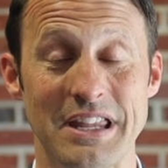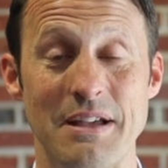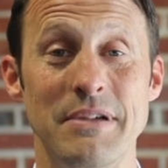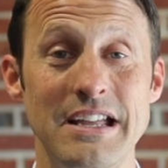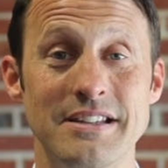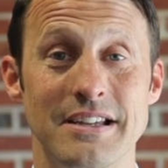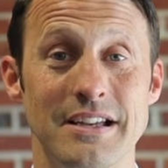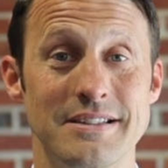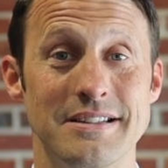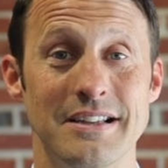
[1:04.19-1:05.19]
that means
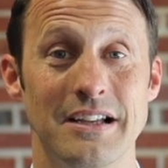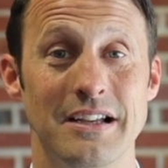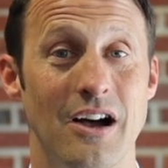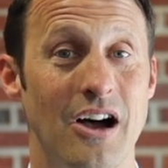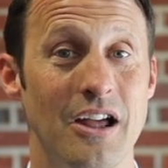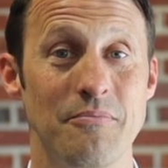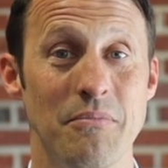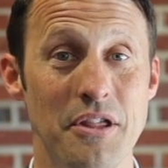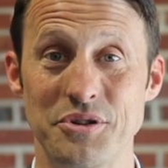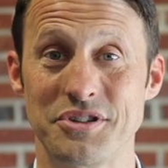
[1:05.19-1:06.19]
is on
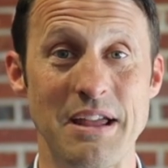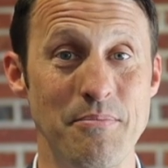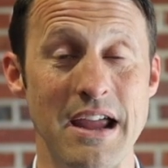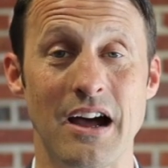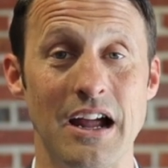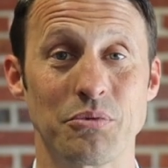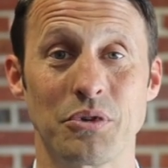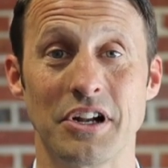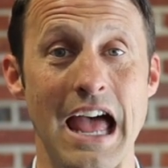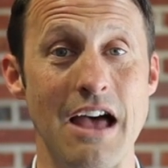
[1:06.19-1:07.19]
Mother's Day, May 9th, we're
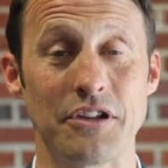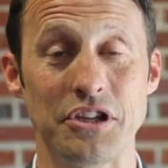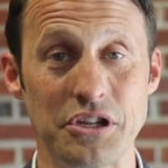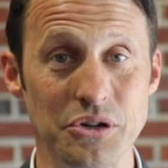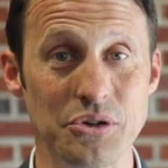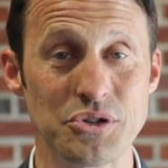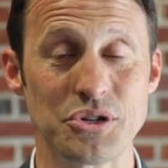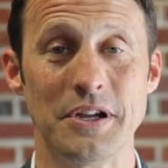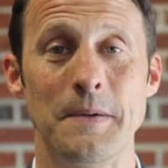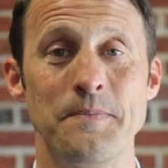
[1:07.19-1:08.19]
going to have a
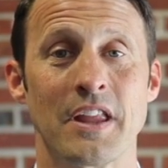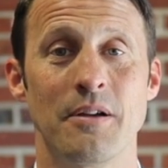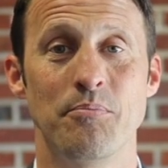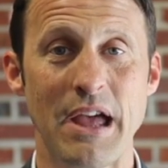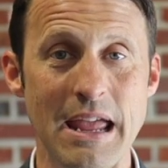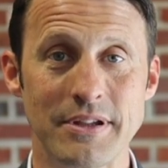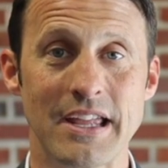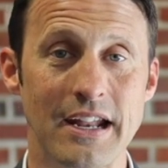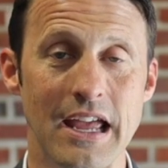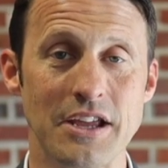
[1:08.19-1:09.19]
huge baby
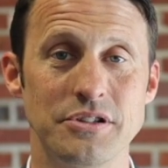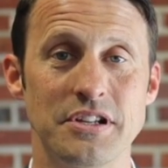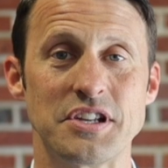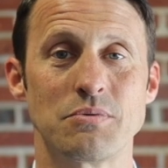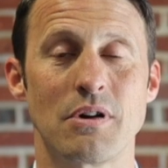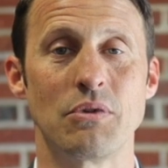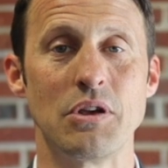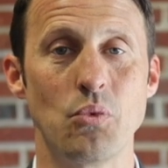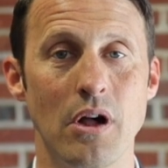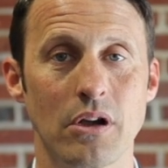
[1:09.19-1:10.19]
dedication. This is where we
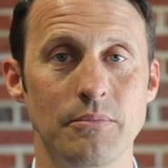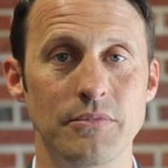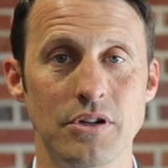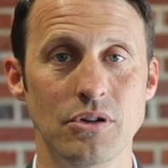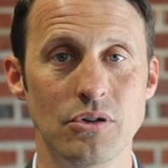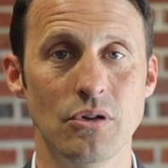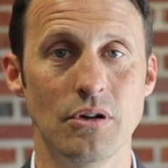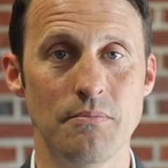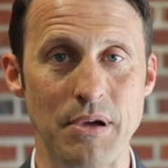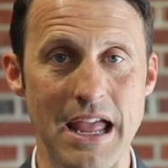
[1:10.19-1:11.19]
welcome new
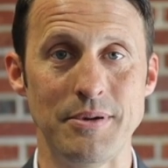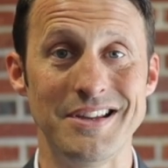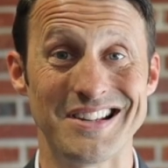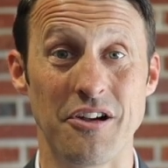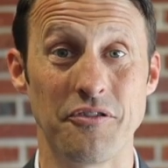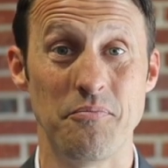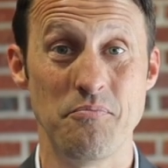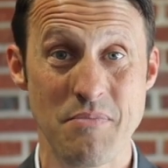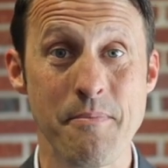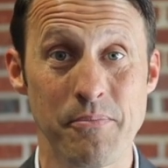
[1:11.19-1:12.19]
babies of
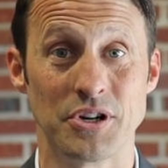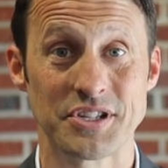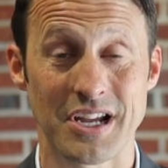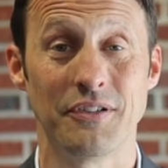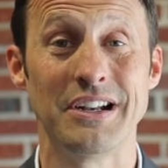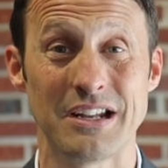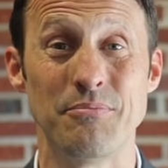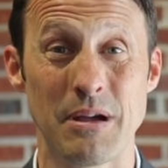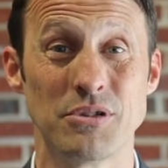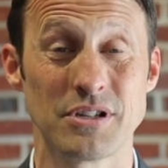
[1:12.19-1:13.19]
members, covenanted
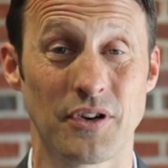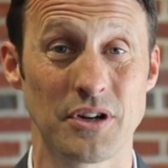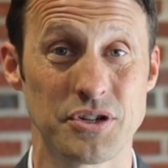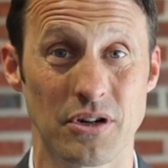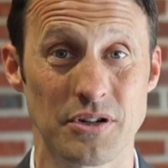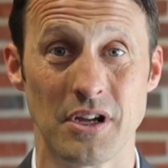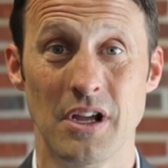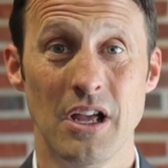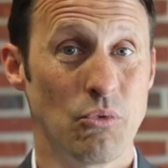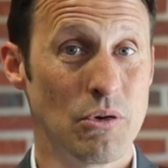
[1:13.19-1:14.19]
members of our church.
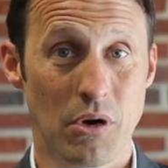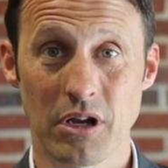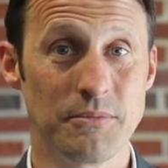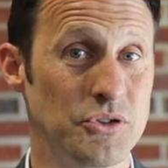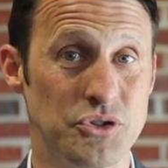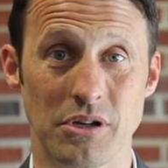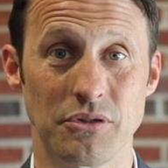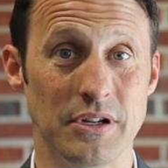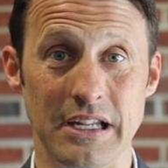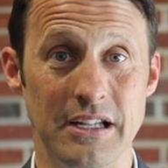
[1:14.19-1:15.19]
We welcome new
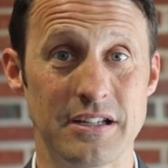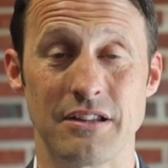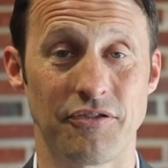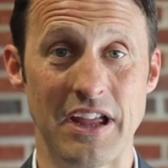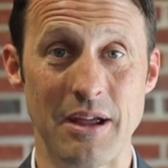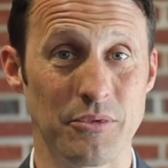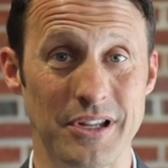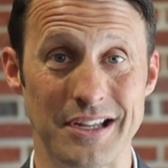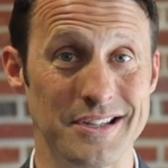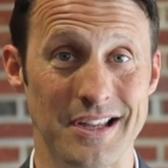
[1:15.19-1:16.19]
children into the
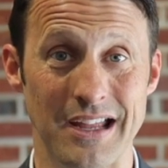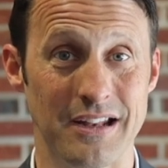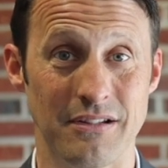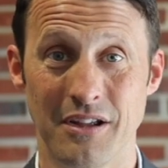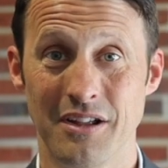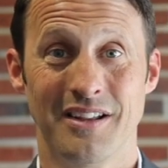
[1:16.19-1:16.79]
family and